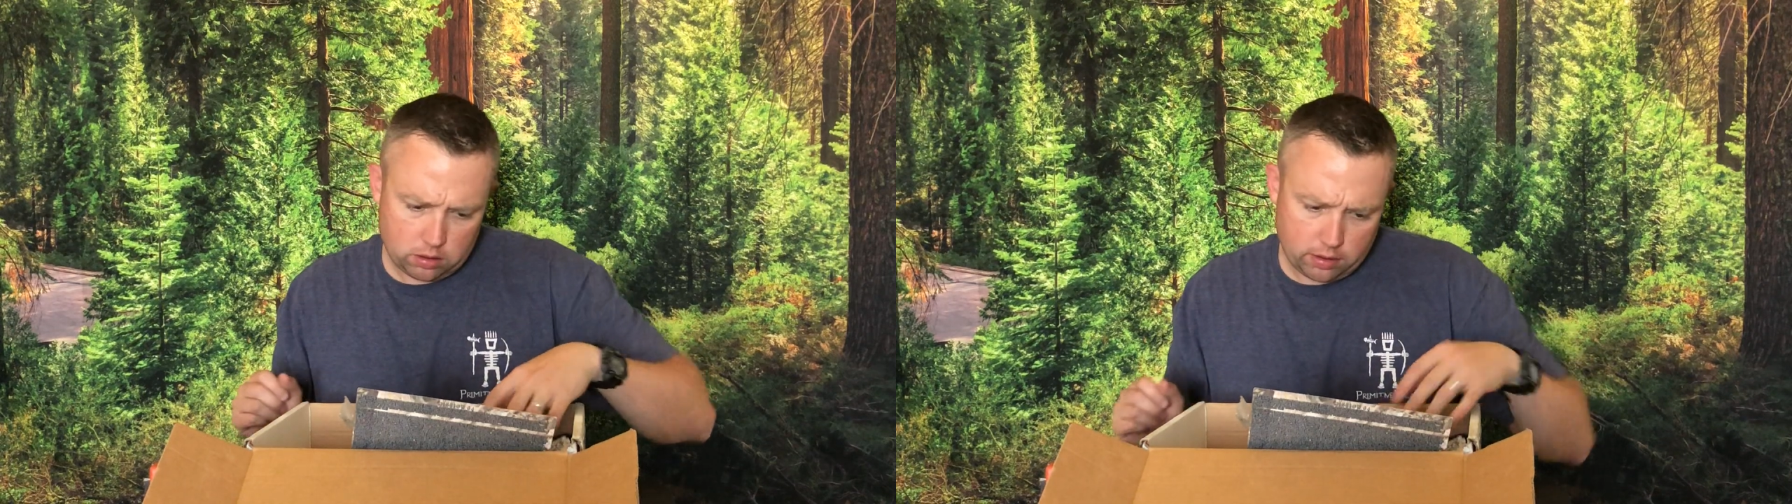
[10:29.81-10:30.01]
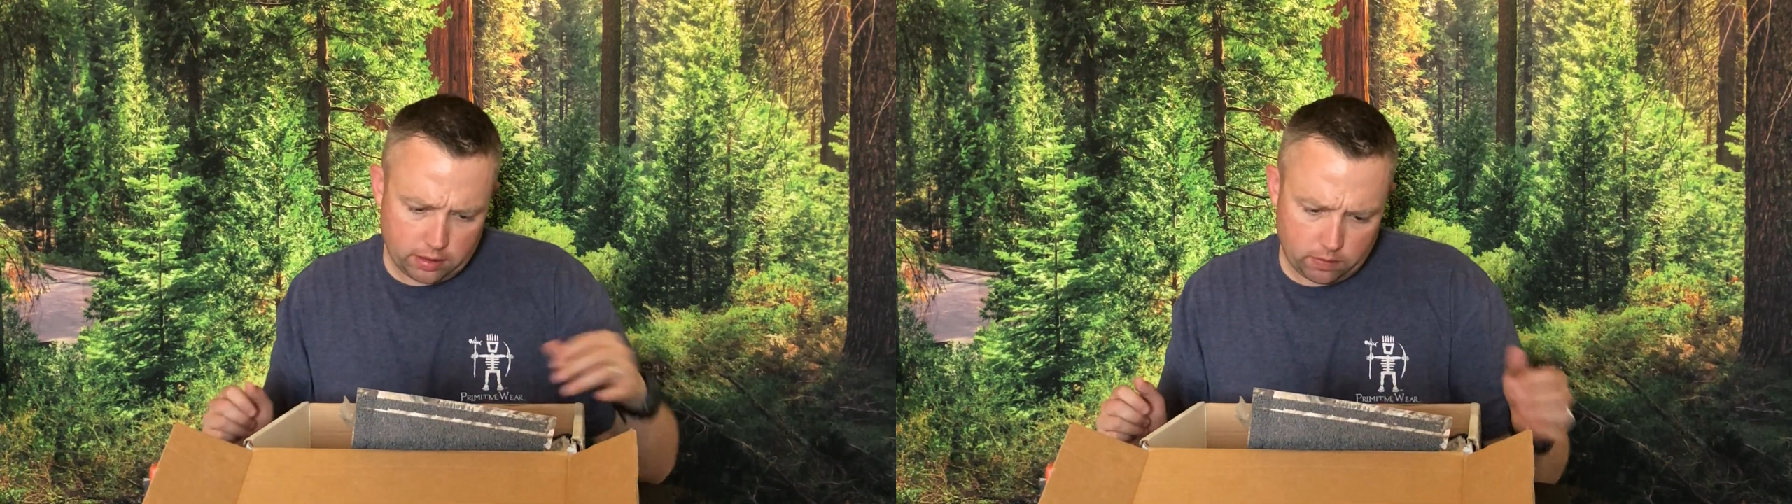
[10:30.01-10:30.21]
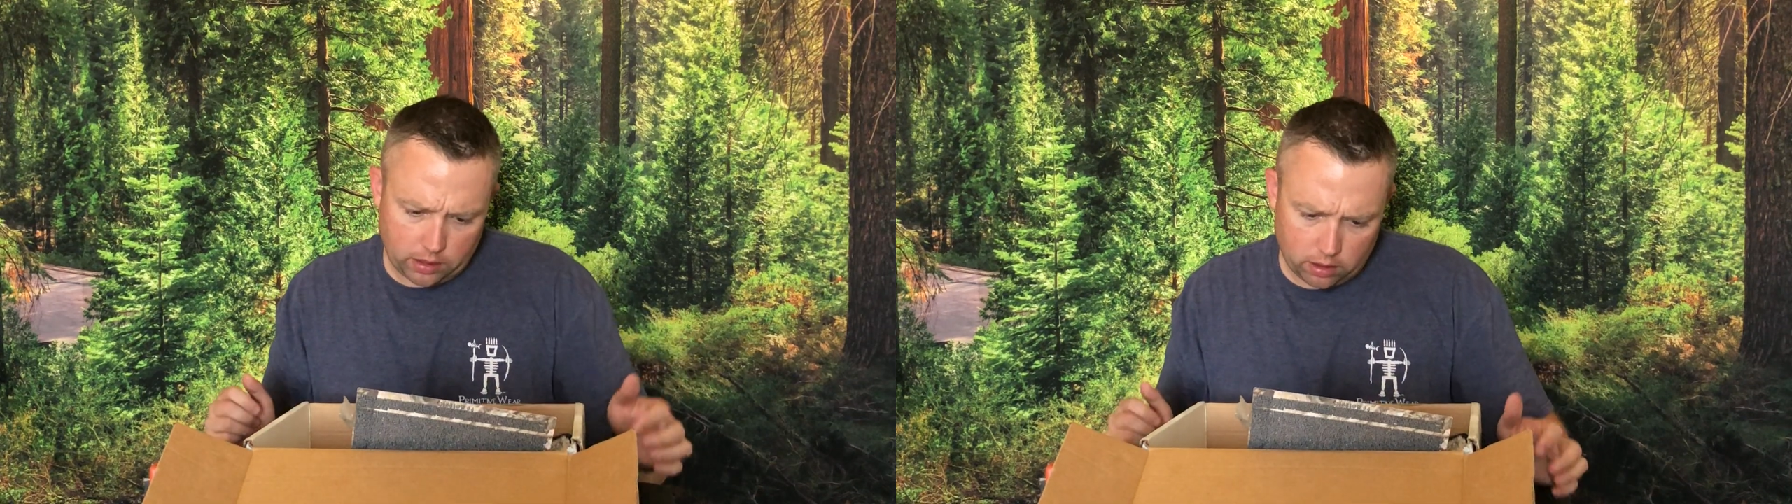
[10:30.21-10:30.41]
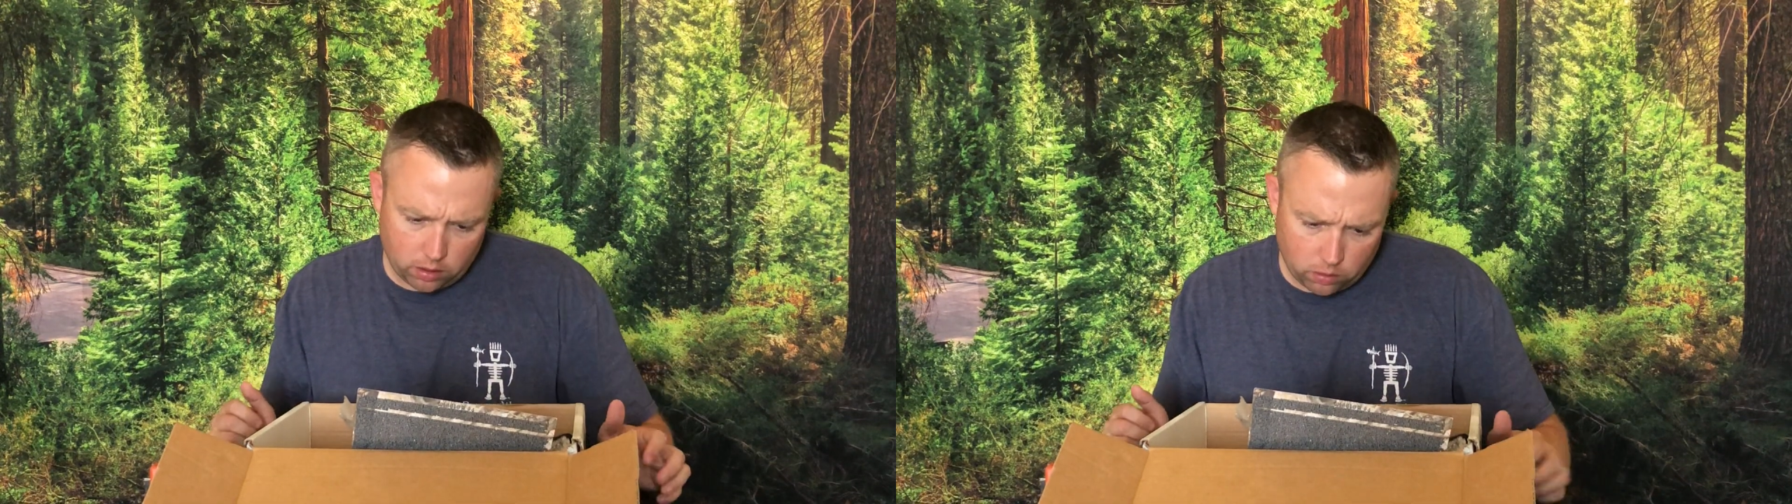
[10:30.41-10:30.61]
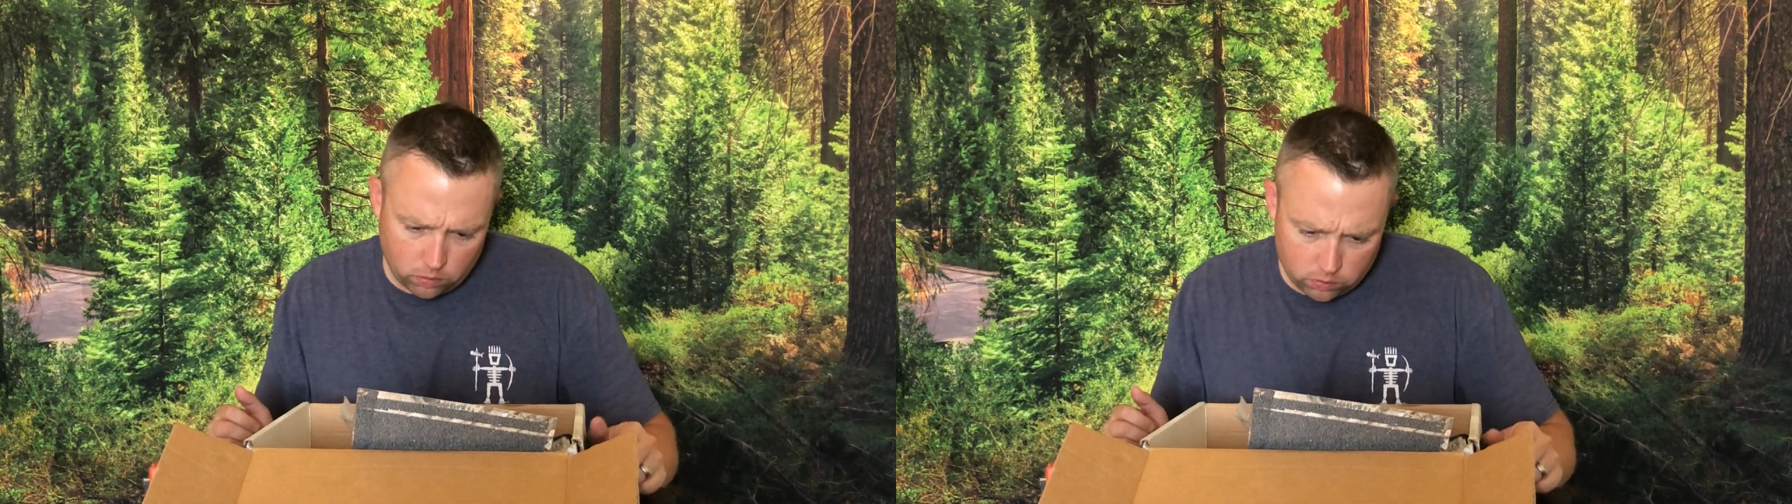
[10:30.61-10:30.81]
And then we
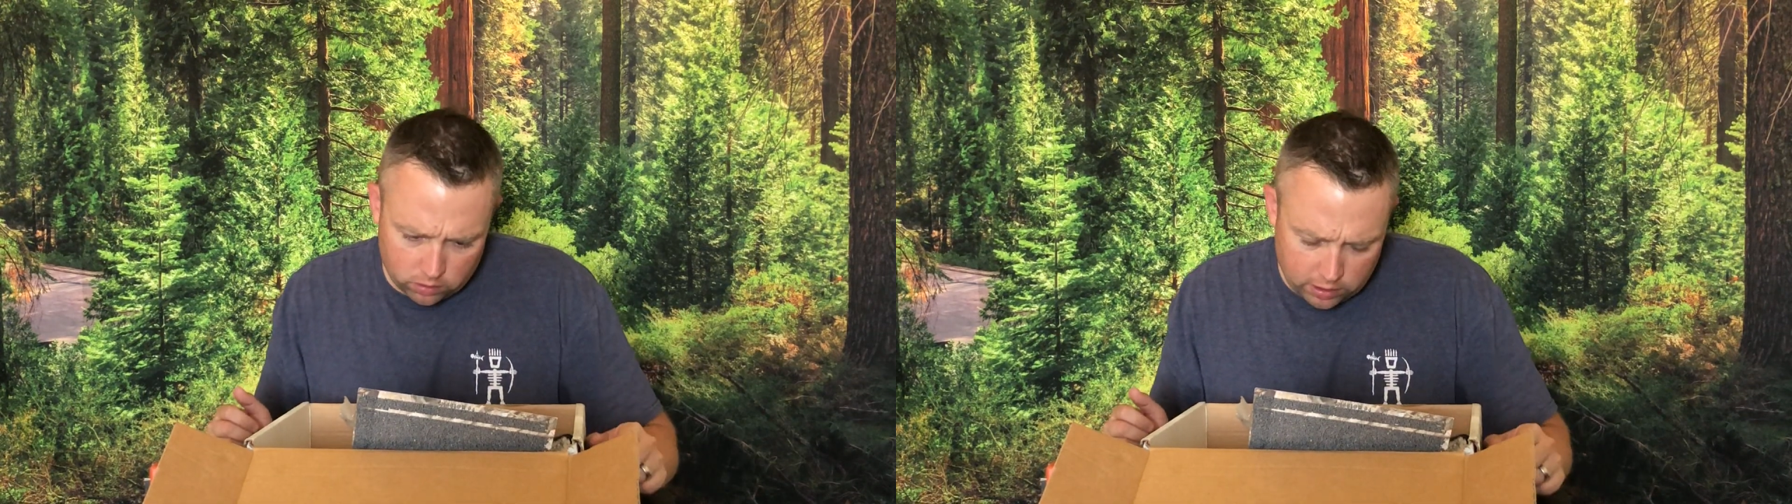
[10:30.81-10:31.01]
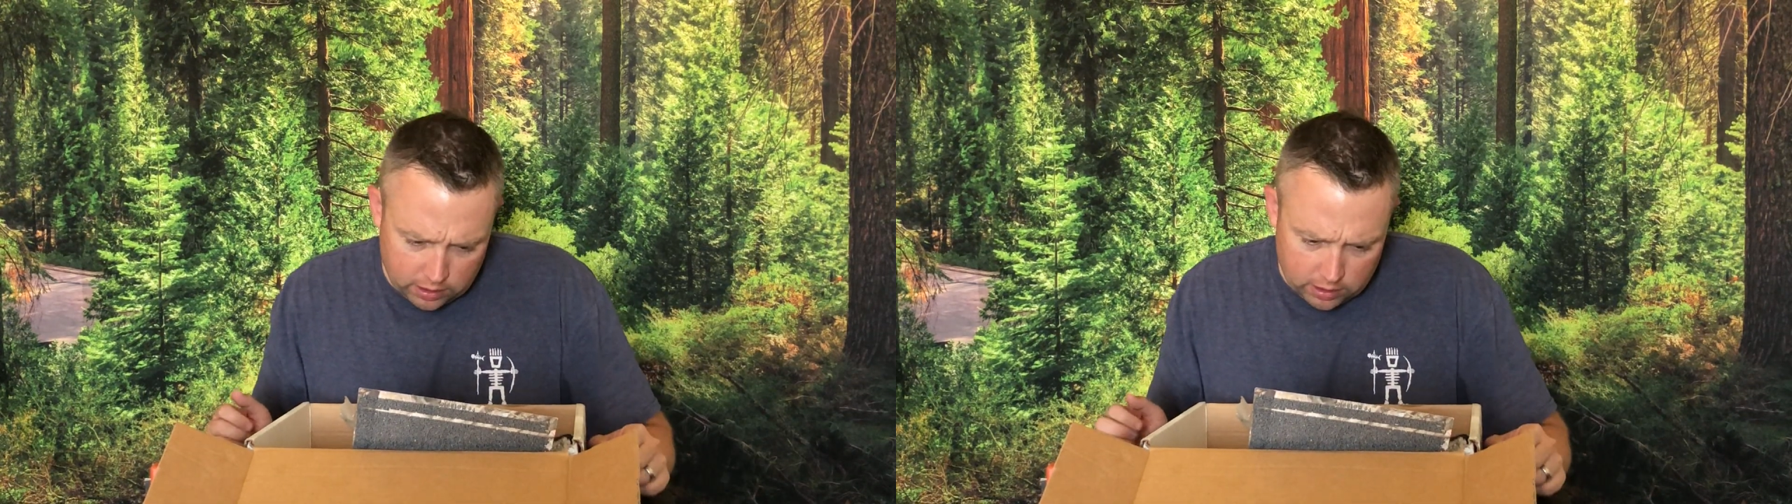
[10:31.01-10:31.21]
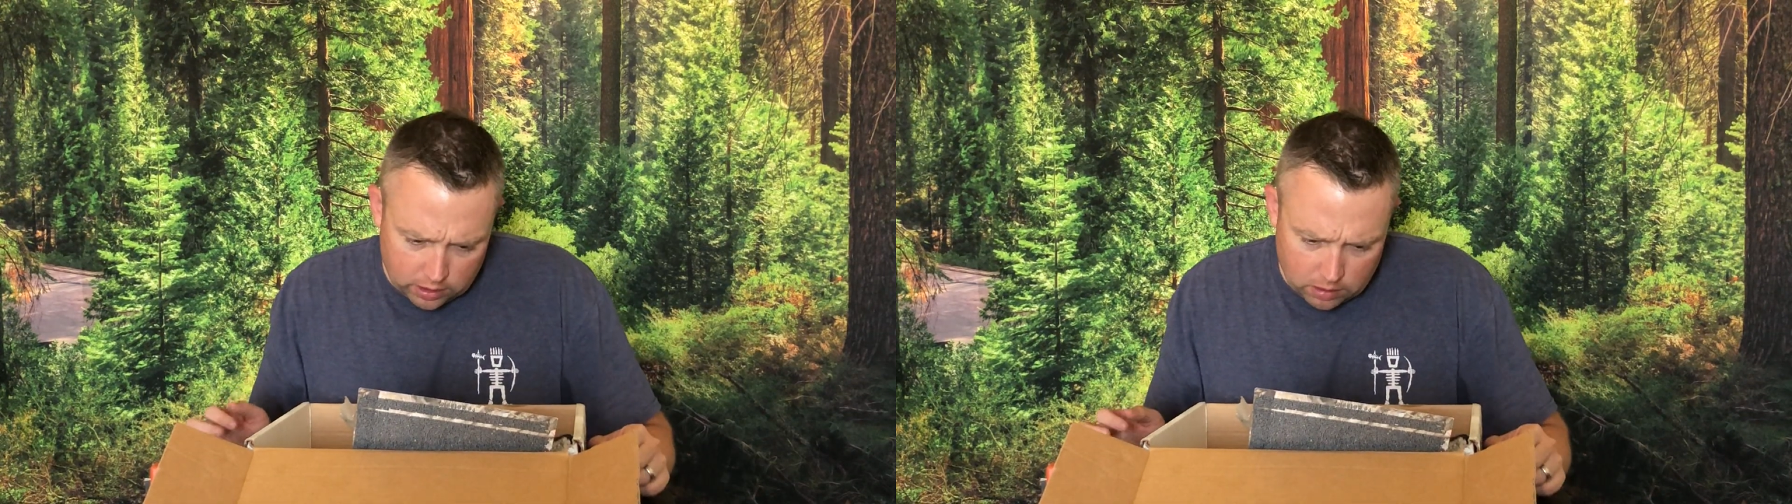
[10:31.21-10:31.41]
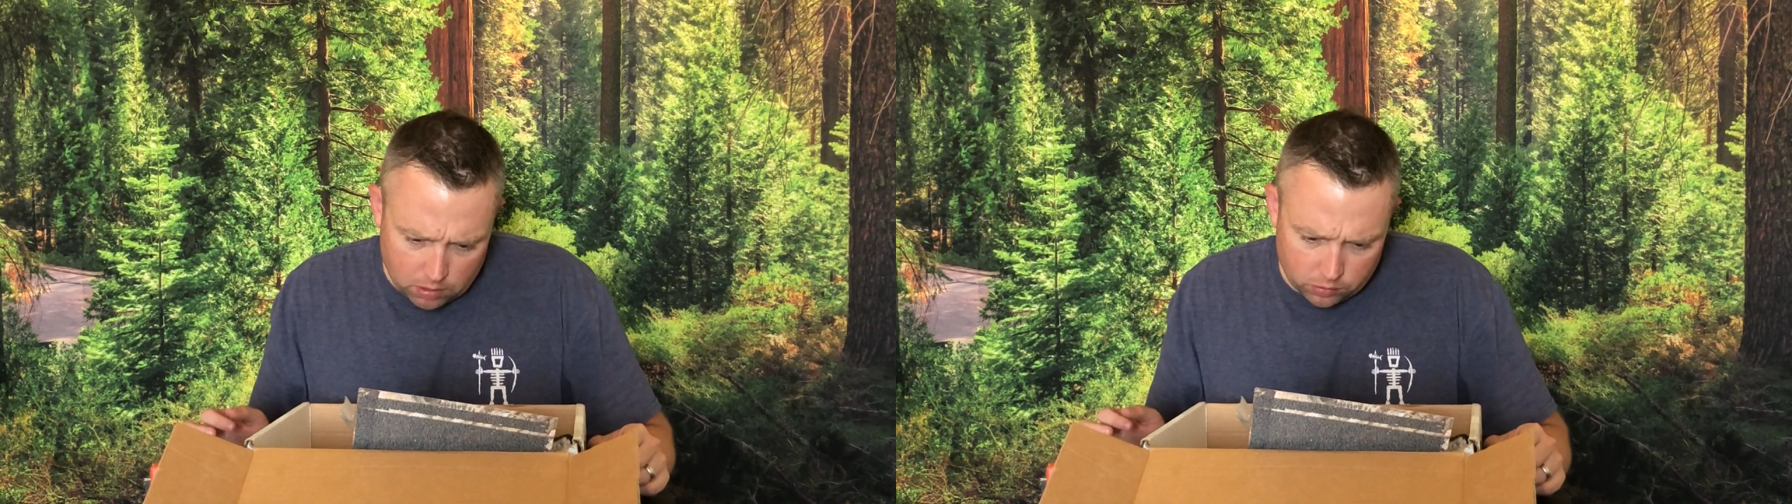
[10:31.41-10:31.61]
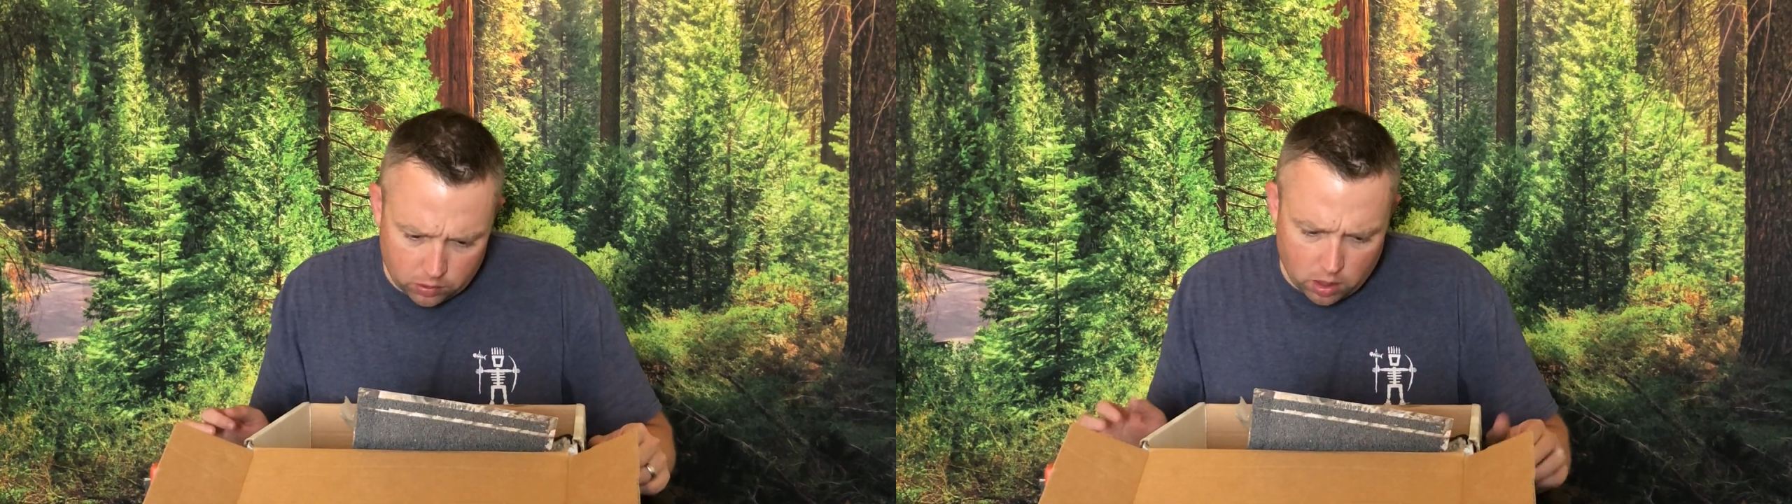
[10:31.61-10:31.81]
go, keep going through.